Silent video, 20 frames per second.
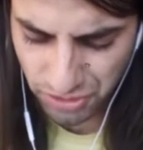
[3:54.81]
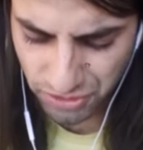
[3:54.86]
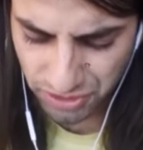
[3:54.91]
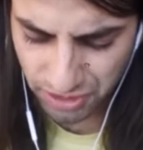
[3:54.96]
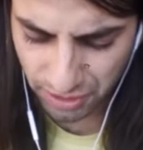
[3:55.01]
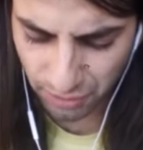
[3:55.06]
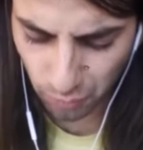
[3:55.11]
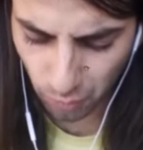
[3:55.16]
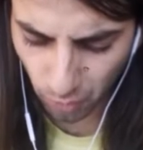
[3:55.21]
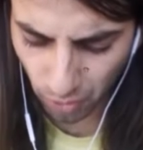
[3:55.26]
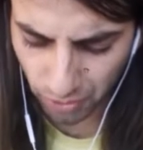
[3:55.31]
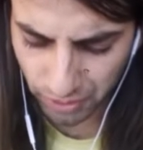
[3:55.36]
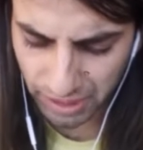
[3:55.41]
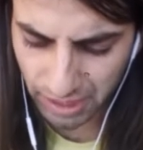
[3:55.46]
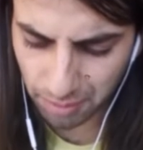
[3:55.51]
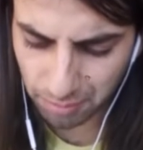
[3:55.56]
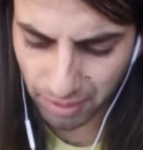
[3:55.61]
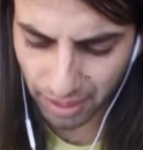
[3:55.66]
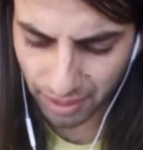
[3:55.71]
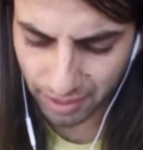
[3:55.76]
So I just
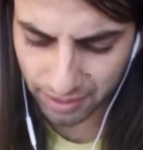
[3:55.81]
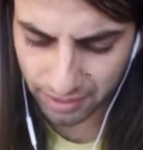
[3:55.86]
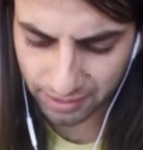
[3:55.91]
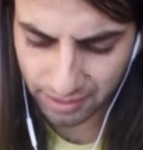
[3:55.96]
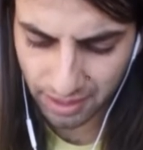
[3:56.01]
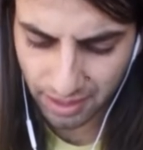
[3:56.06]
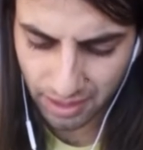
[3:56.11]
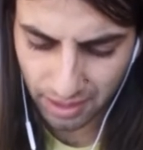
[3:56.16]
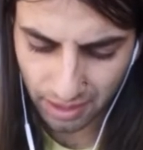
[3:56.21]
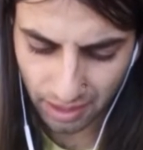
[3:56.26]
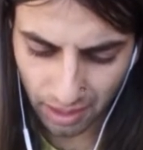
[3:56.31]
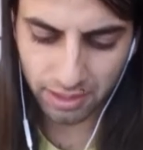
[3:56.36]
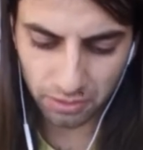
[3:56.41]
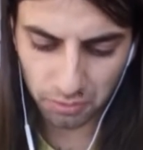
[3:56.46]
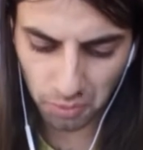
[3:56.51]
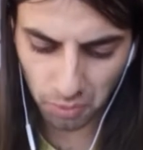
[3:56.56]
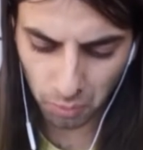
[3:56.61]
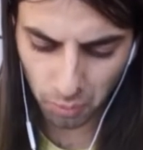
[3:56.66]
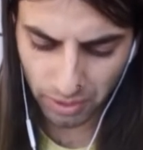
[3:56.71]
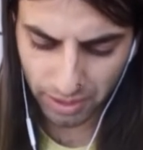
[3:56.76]
didn't worry about it.
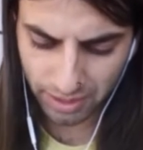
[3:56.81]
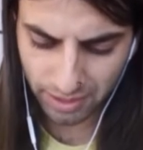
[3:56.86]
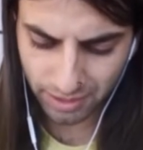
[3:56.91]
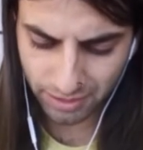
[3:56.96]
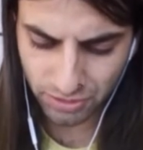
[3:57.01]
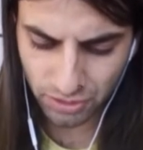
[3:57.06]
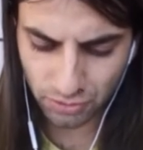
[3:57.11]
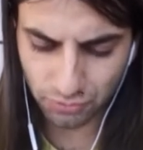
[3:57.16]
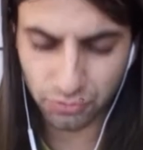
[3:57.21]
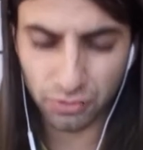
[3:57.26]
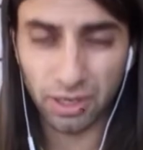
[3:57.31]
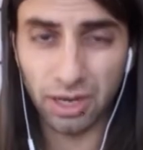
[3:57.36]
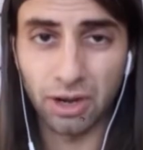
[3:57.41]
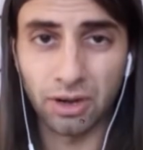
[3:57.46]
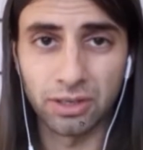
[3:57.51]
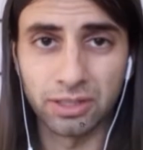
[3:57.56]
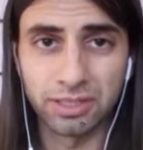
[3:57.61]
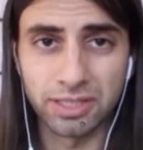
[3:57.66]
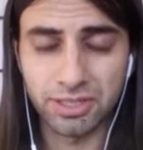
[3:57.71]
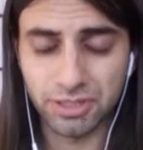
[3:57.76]
Right here we're waiting
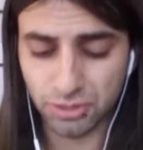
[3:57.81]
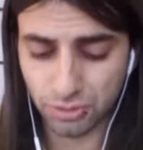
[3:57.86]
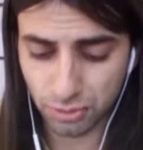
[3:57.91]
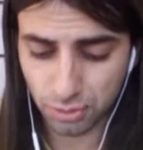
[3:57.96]
just for our